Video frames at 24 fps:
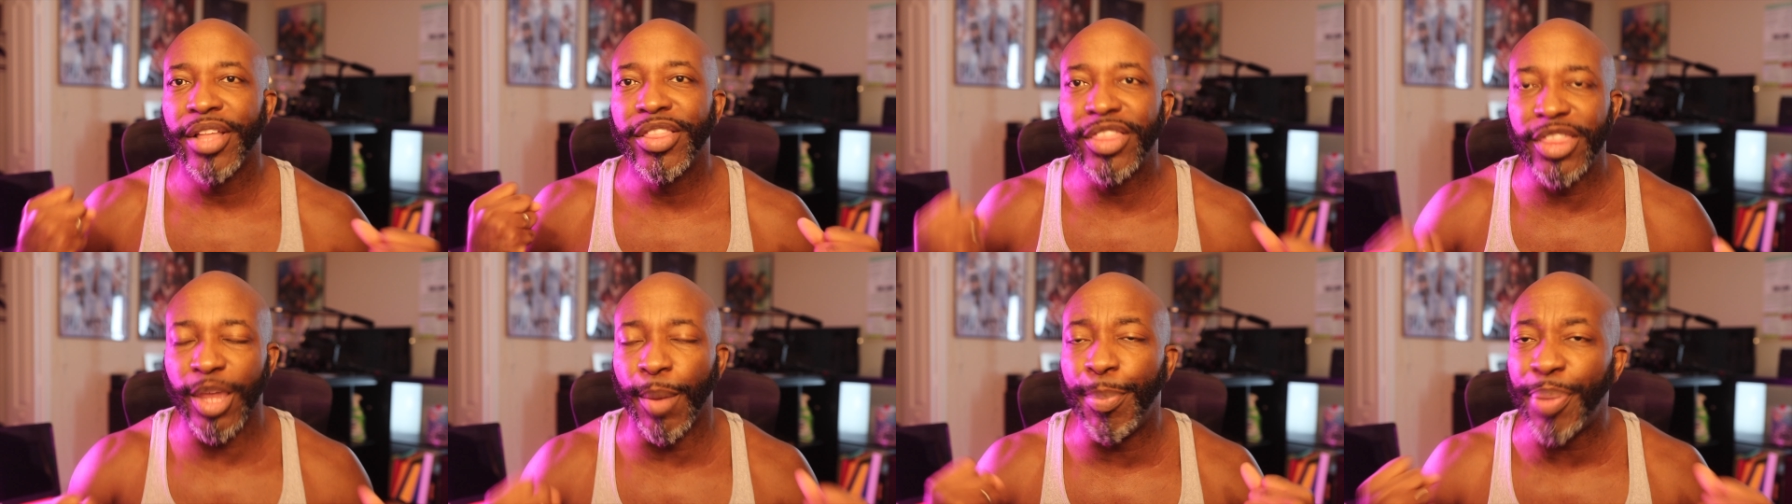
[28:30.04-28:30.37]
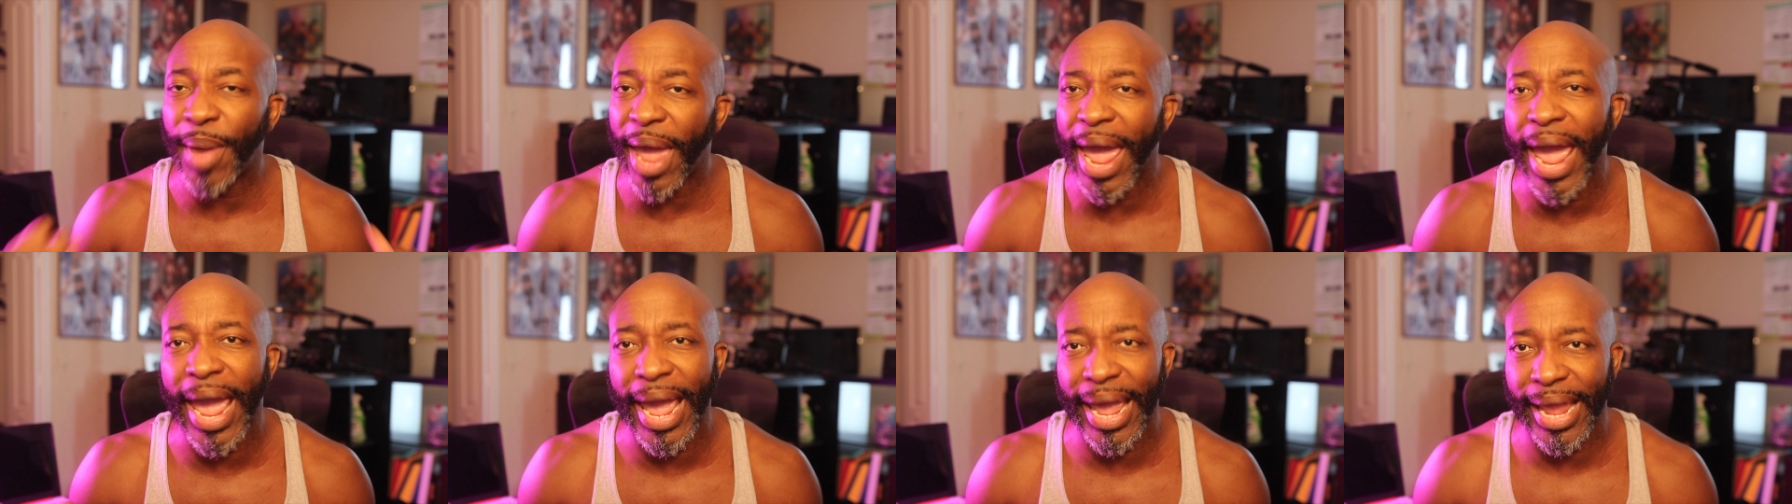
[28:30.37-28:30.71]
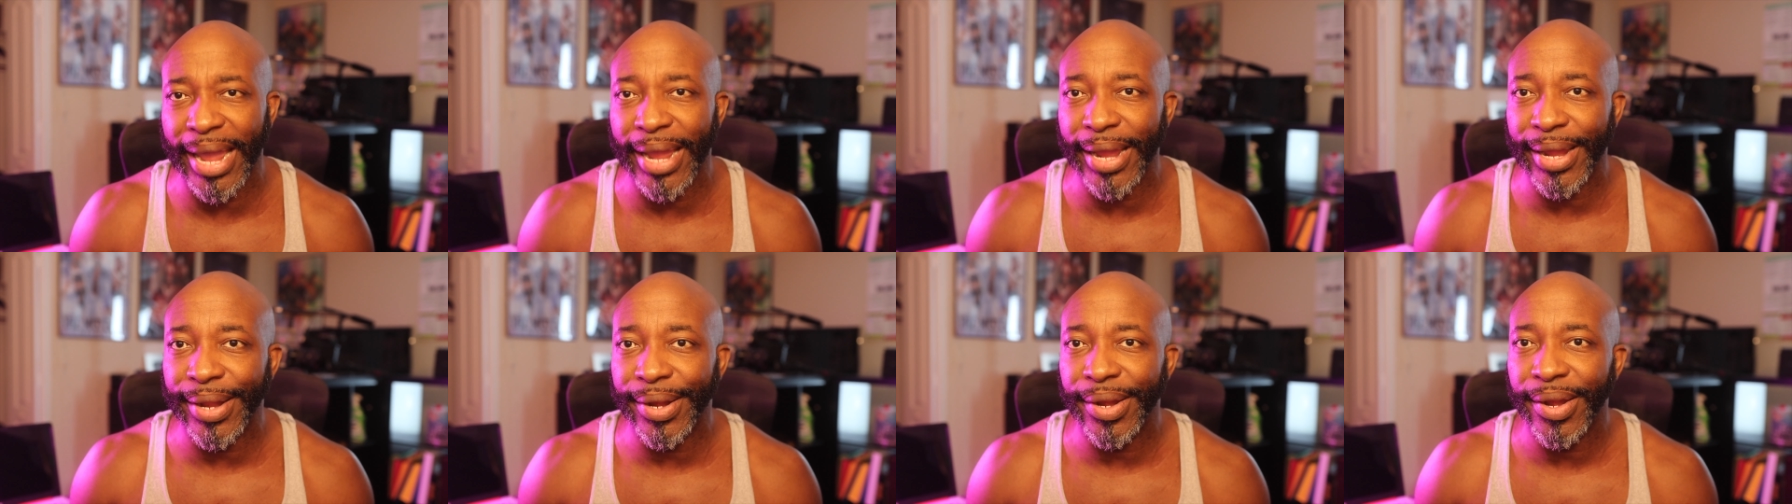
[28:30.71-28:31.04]
the
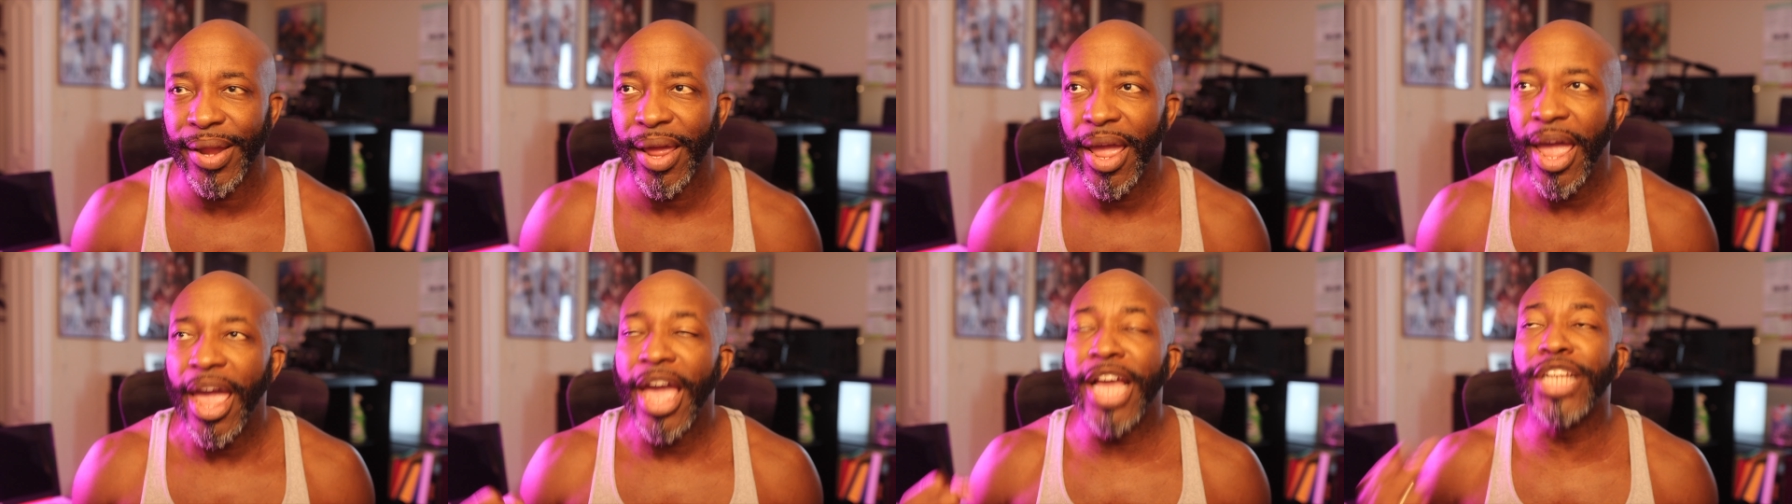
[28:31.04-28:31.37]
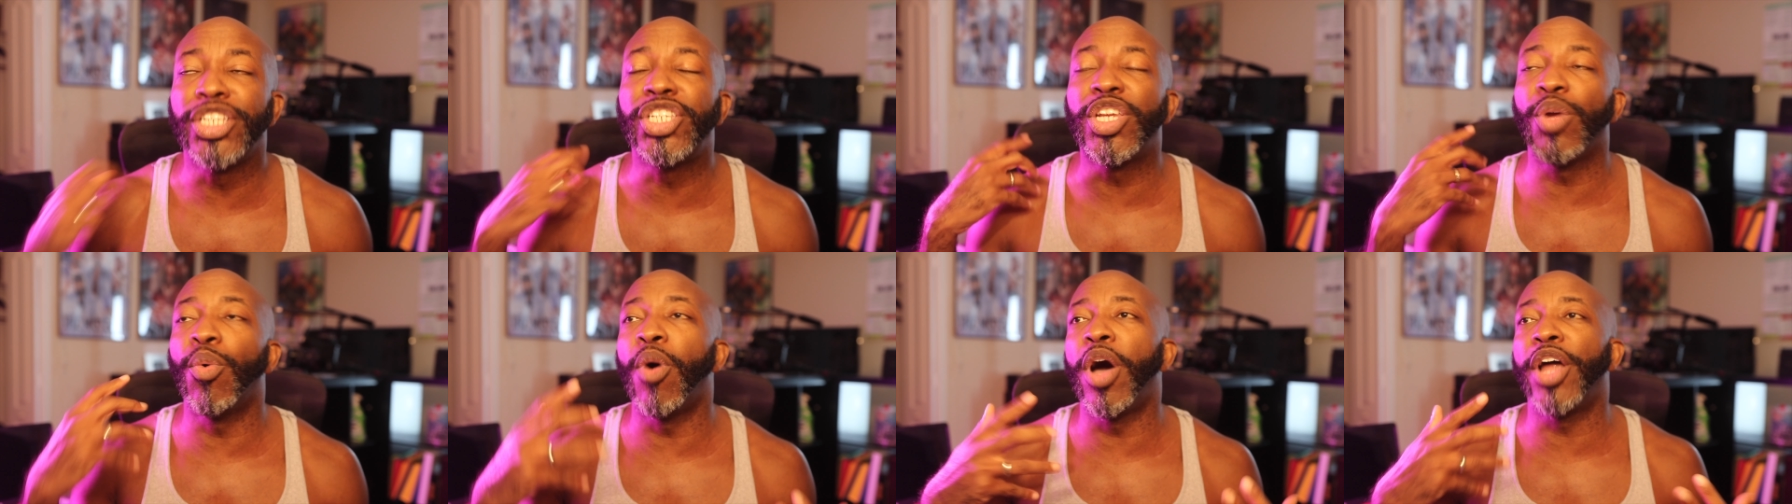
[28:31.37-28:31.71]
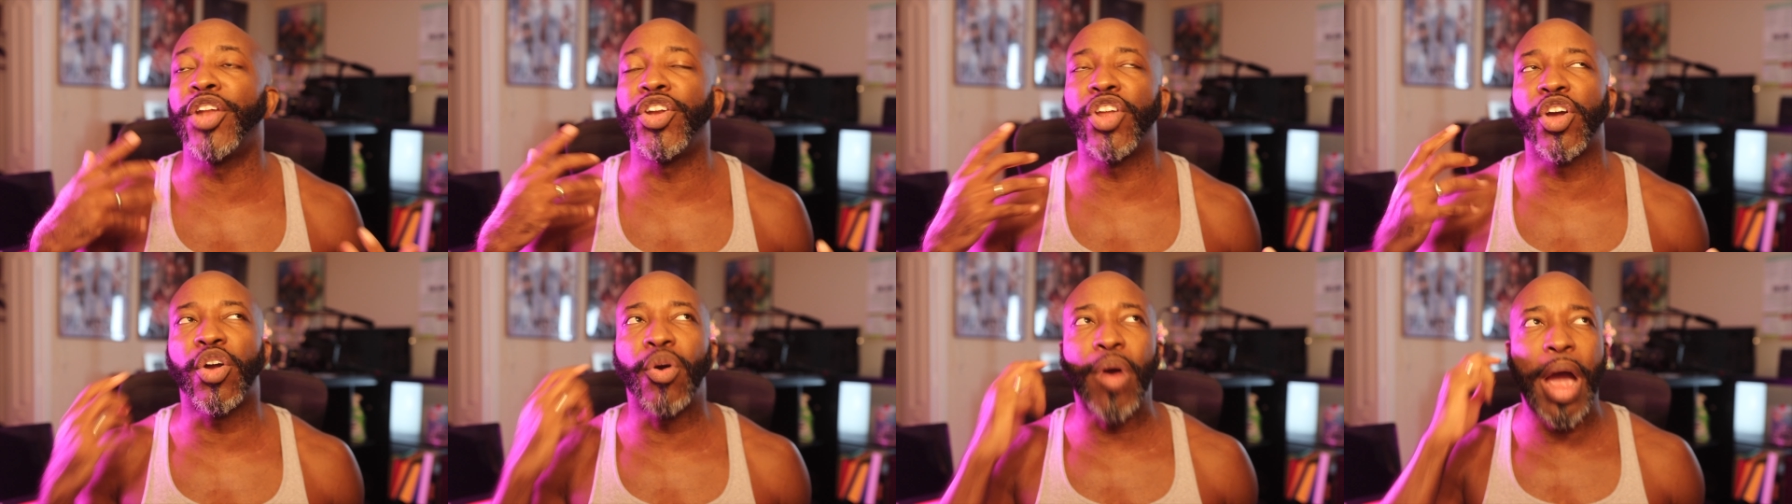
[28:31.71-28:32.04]
pain, and she
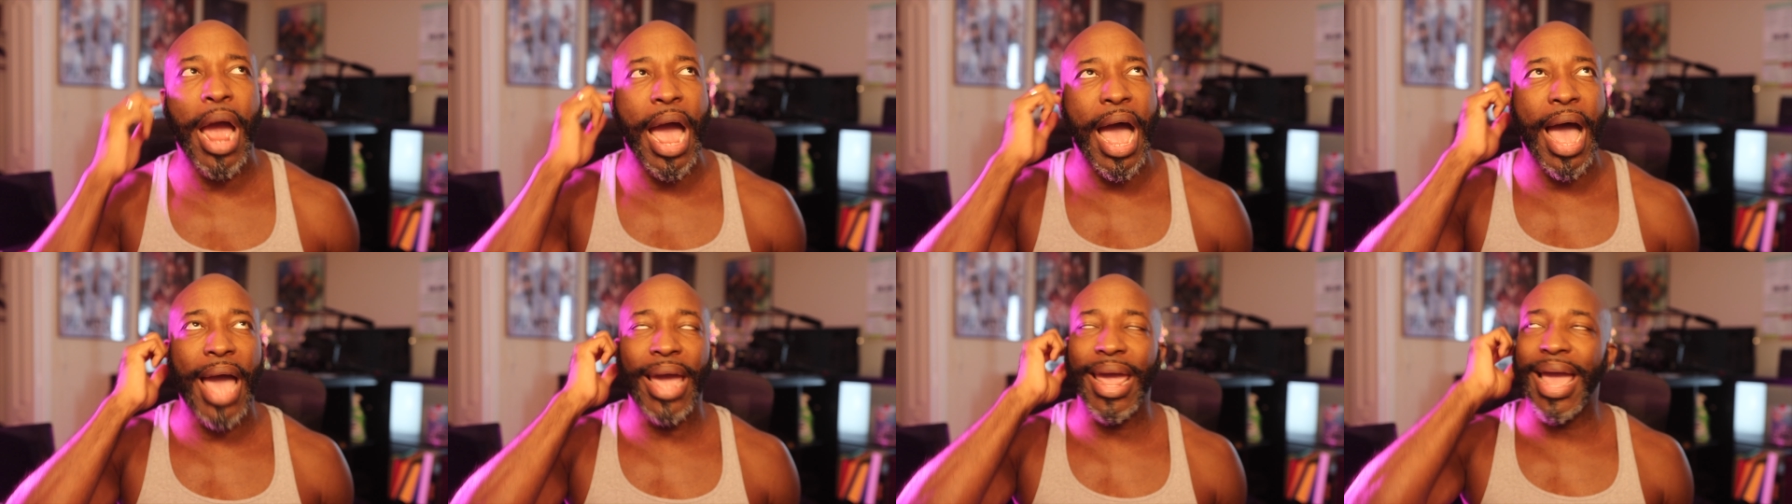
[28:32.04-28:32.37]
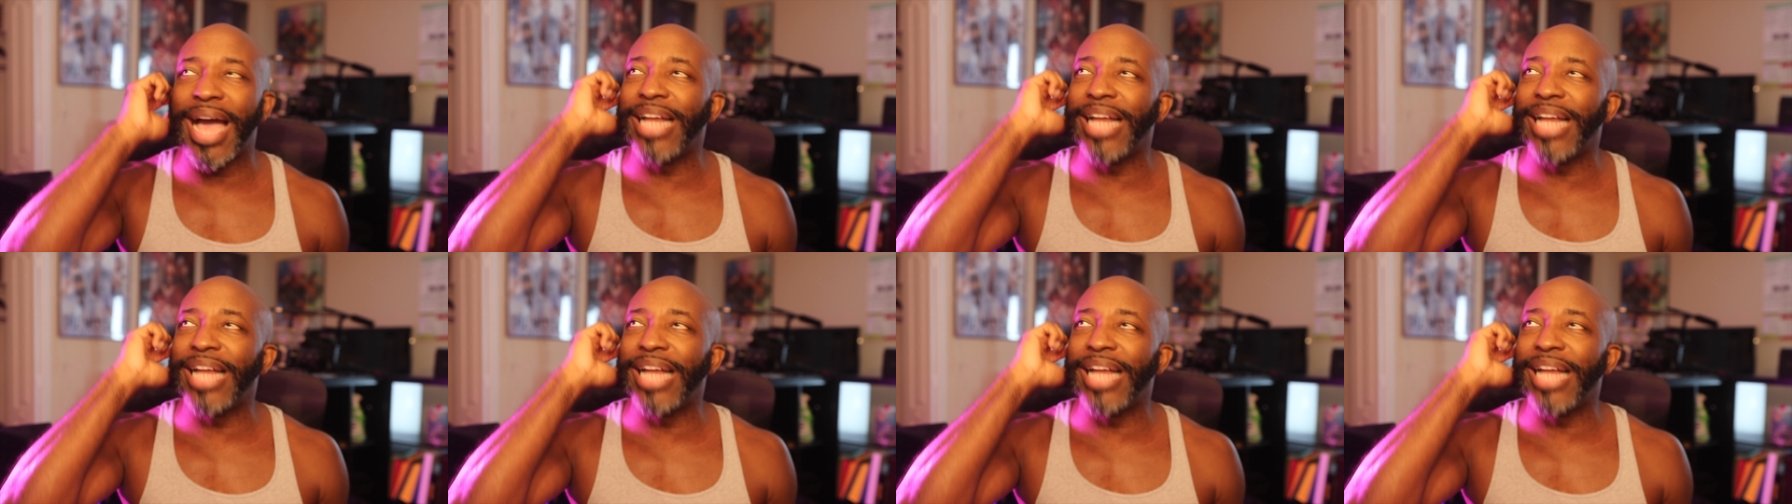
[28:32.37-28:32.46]
wanted to cry.